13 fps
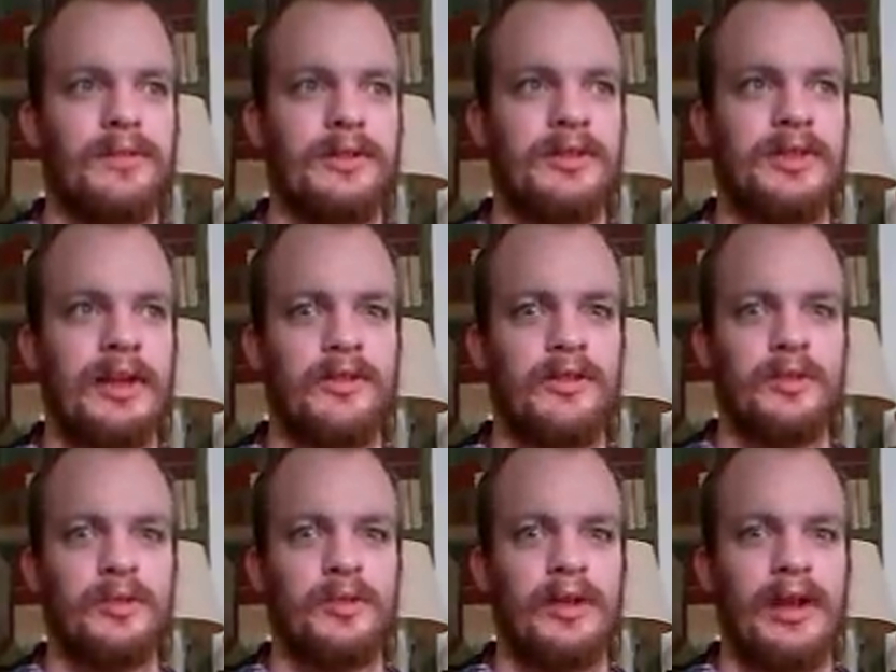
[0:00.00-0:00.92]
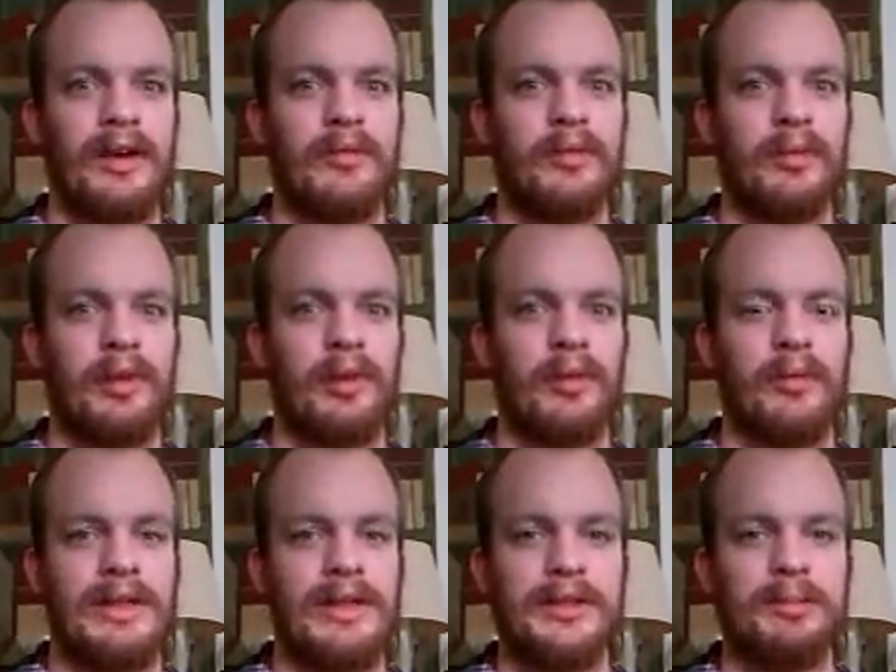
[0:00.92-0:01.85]
say that you will have to learn
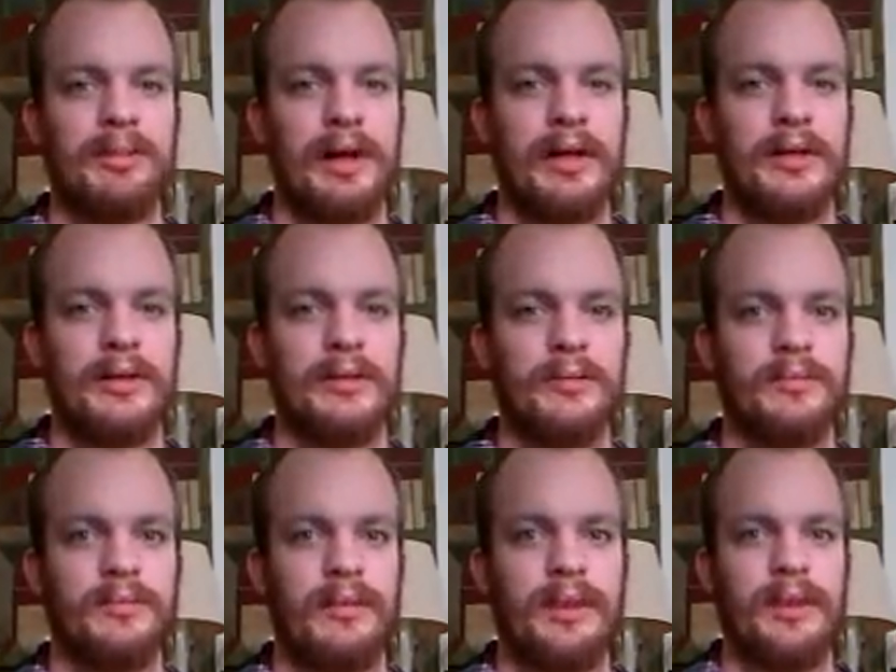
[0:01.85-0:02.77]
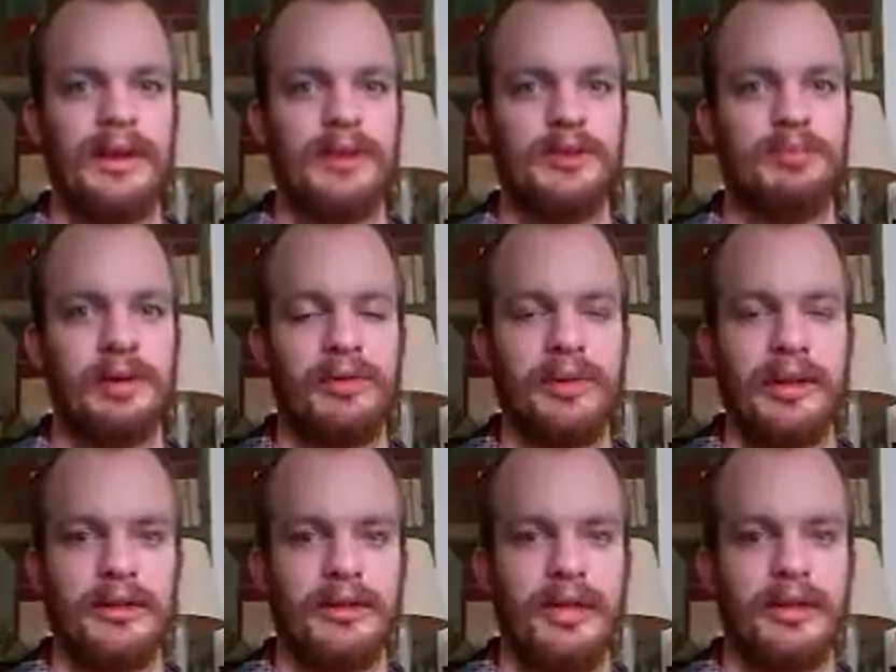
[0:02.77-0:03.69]
this by
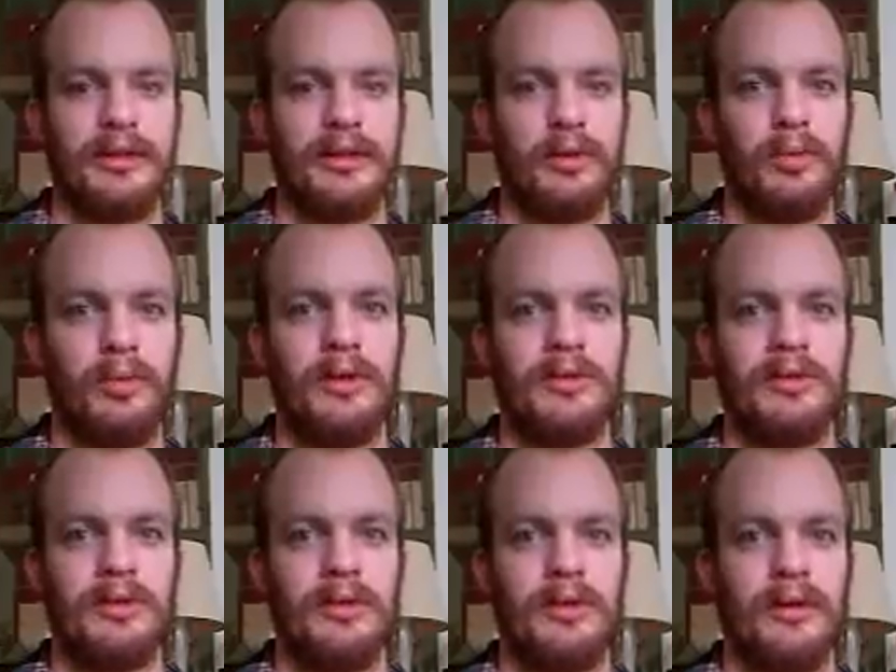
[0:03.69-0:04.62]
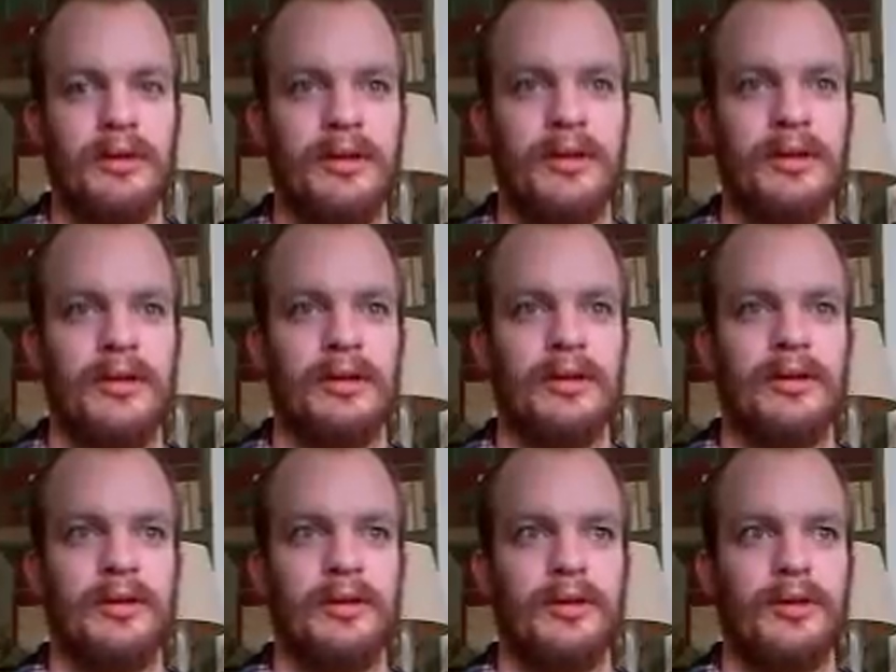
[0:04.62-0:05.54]
experience. Like, you will just
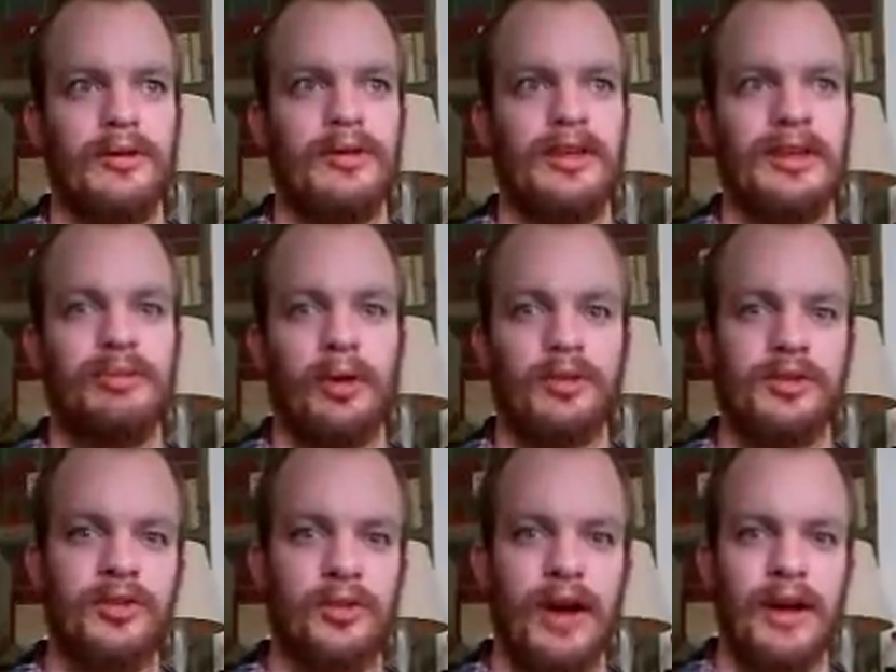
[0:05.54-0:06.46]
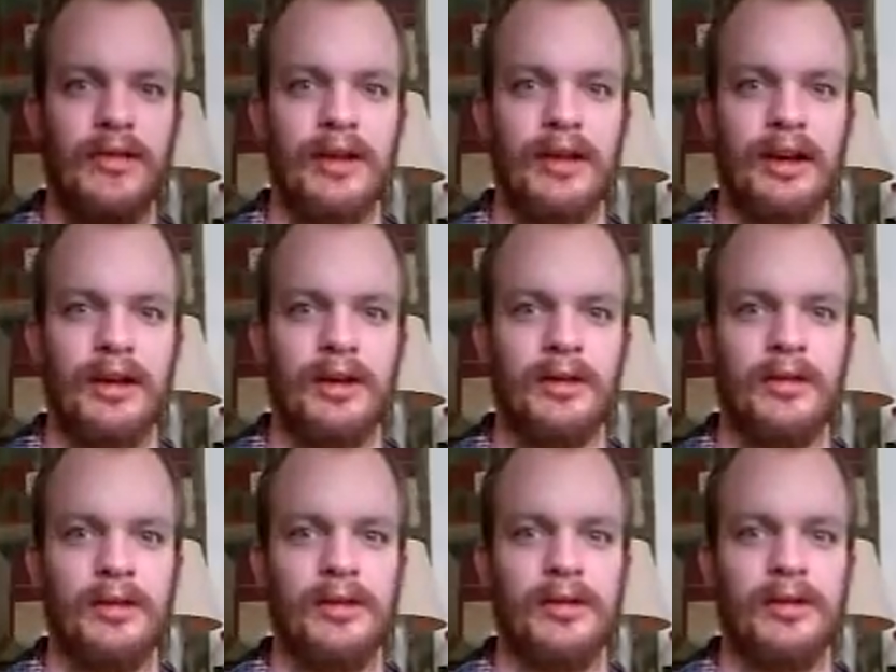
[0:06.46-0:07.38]
keep on striking and
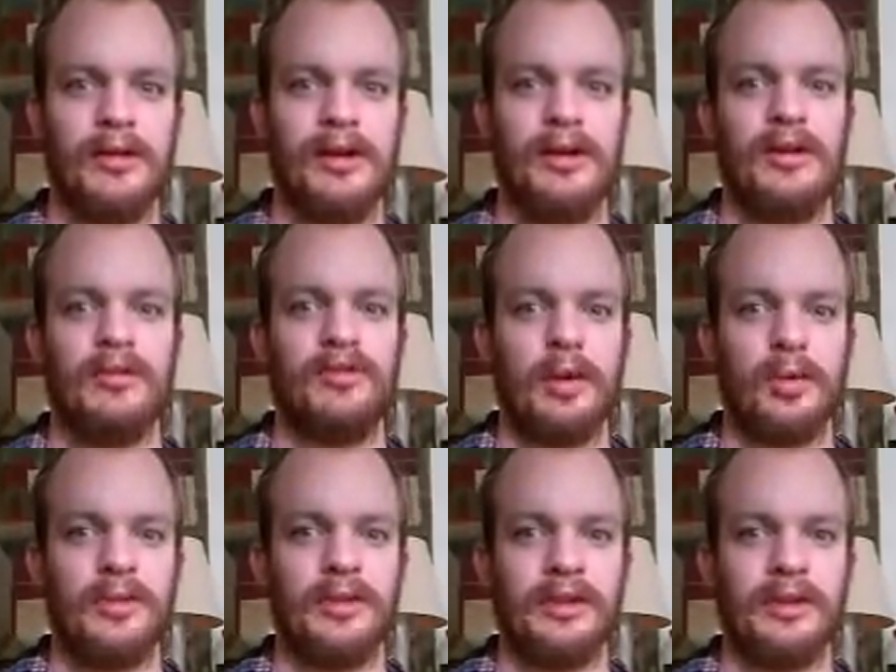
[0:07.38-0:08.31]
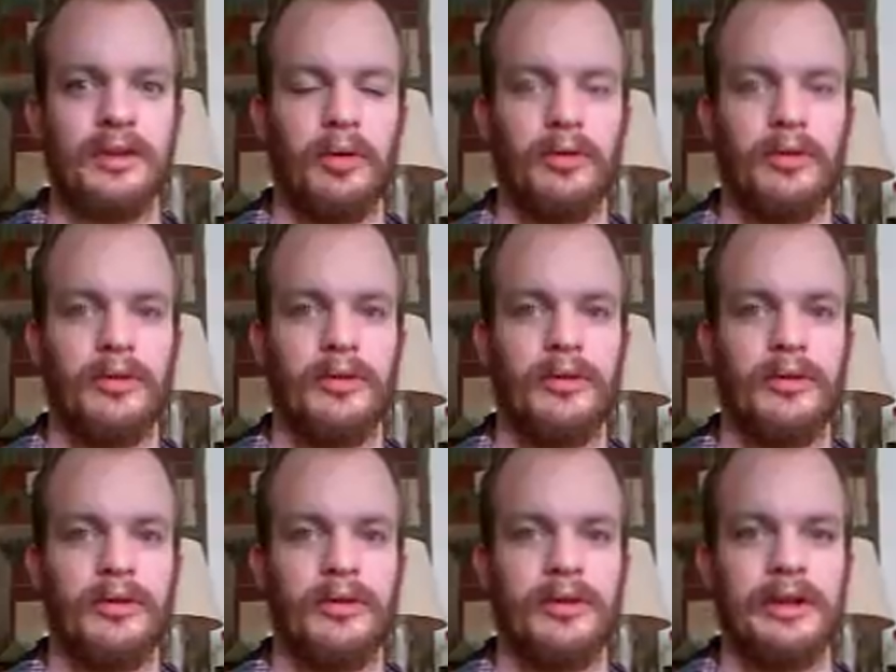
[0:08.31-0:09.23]
focusing on
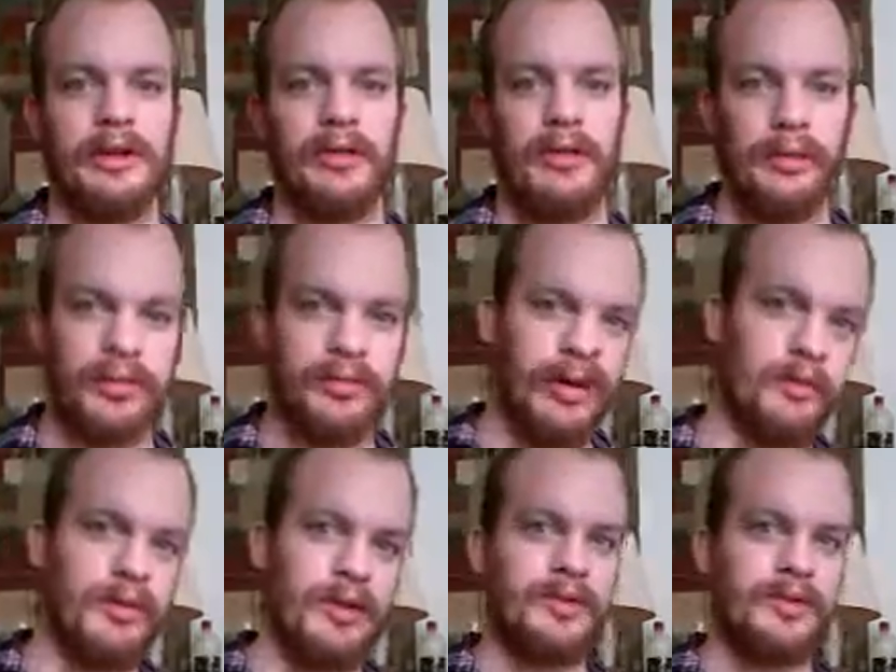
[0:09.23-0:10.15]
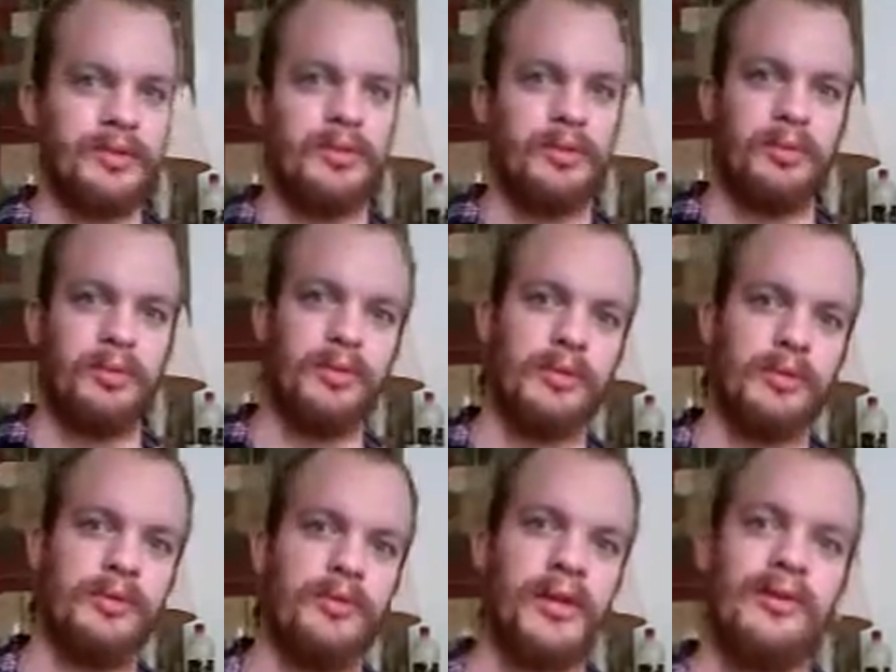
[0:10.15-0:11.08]
getting those vibrations to
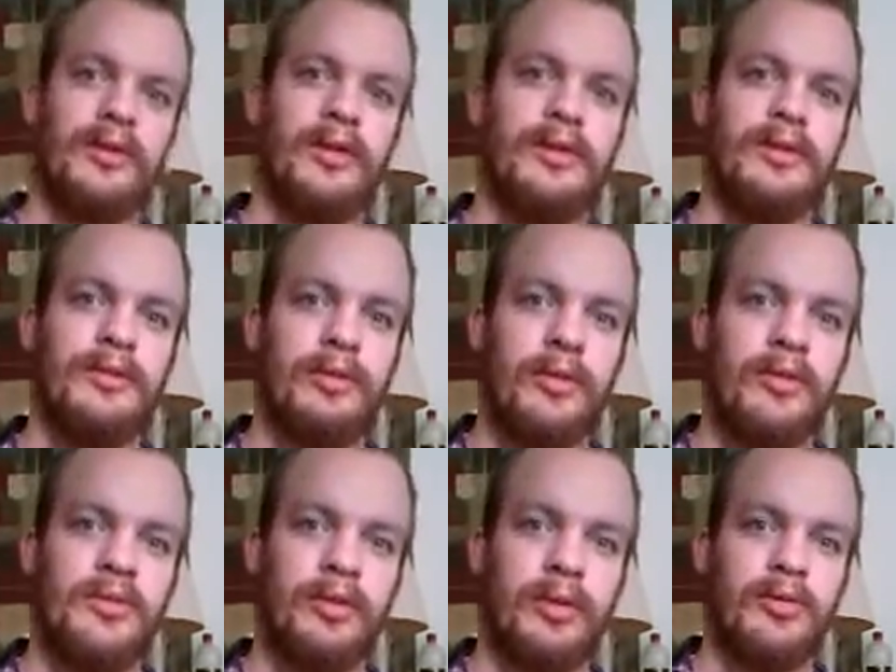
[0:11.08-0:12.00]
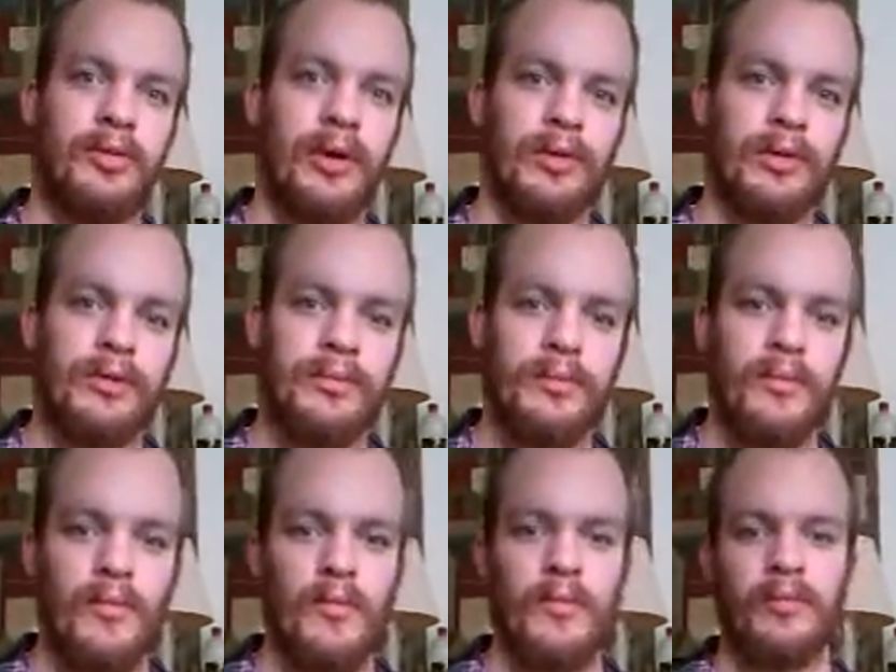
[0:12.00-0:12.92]
travel to the spot you want.
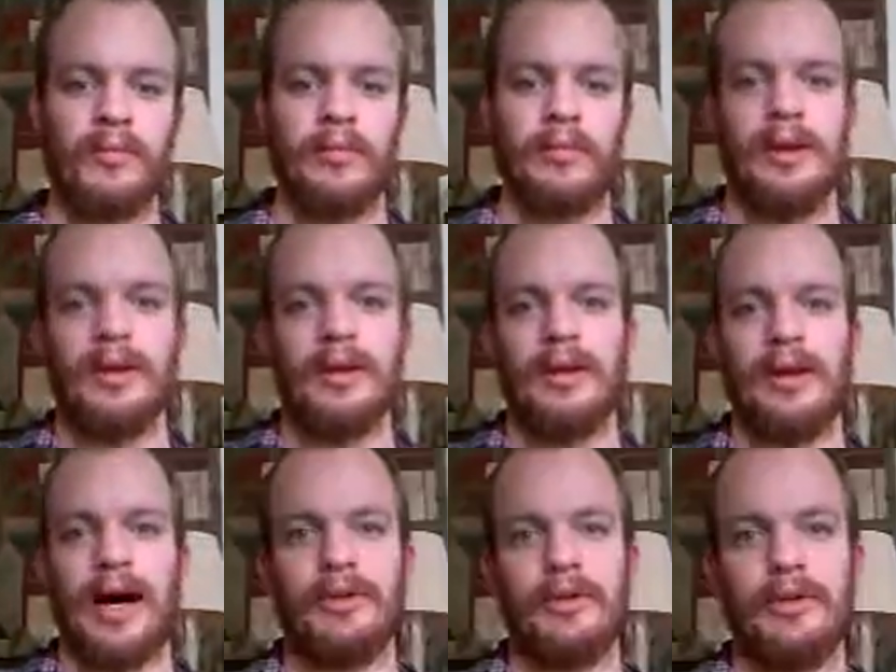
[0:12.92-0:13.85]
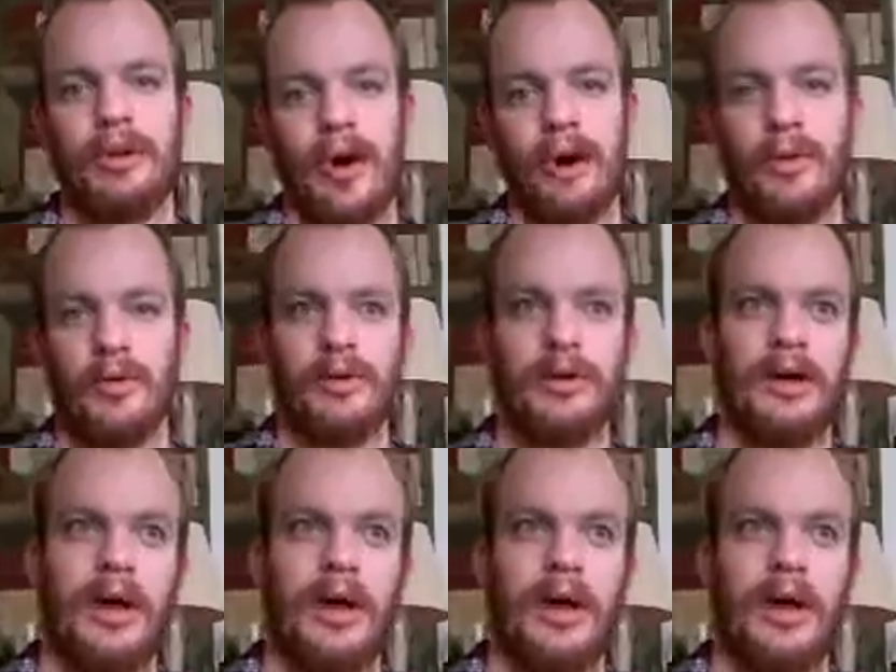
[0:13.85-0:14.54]
I don't know how